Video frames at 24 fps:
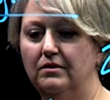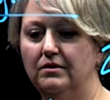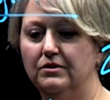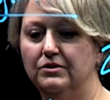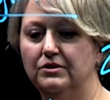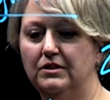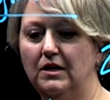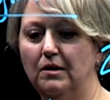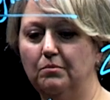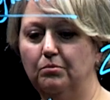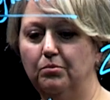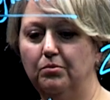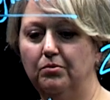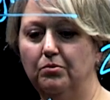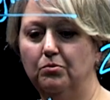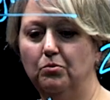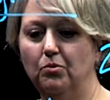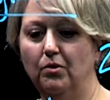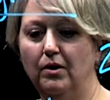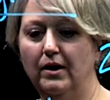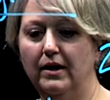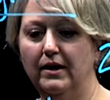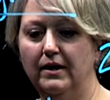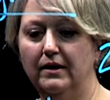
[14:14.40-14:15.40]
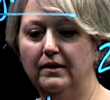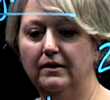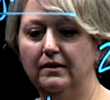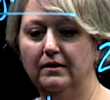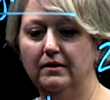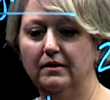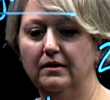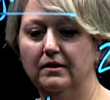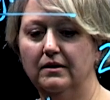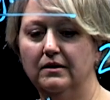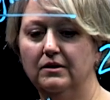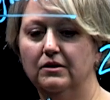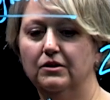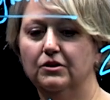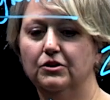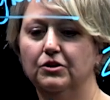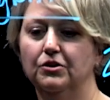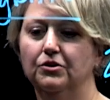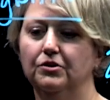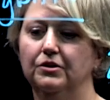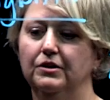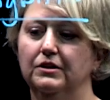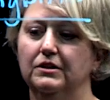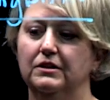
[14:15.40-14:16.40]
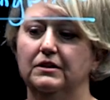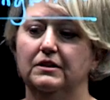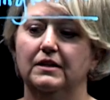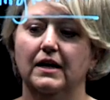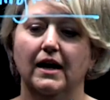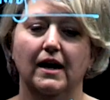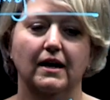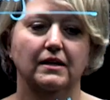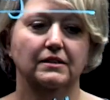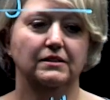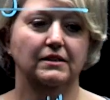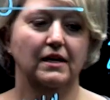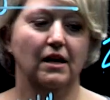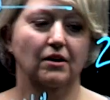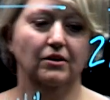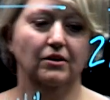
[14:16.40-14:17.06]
the step one current tax